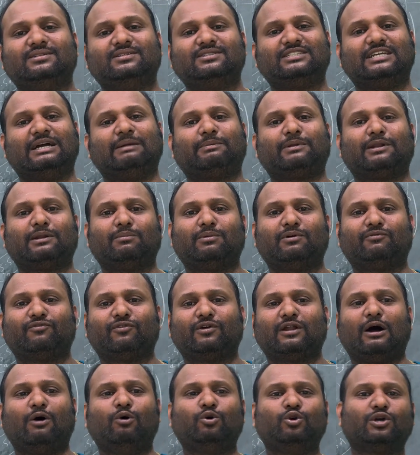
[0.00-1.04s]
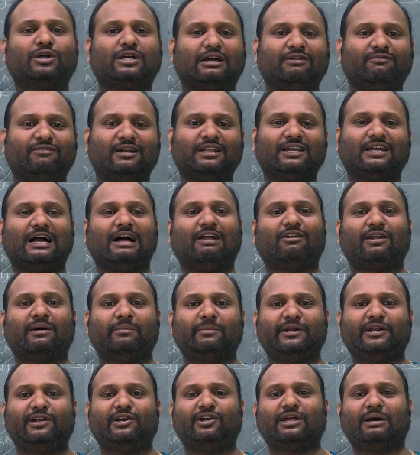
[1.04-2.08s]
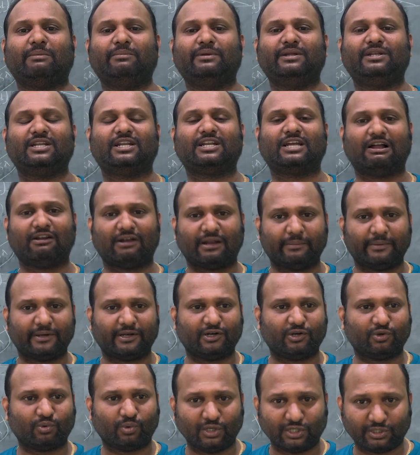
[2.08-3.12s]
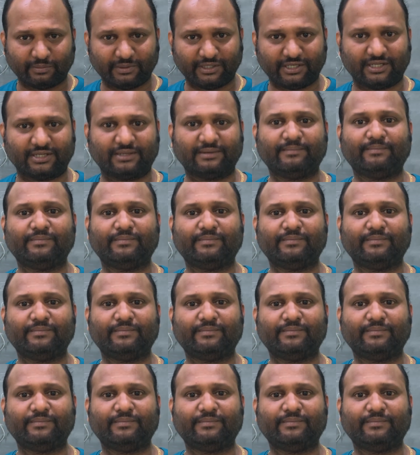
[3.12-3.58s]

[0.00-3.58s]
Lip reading: Chapter number 4, how to convert a galvanometer into ammeter, galvanometer into voltmeter,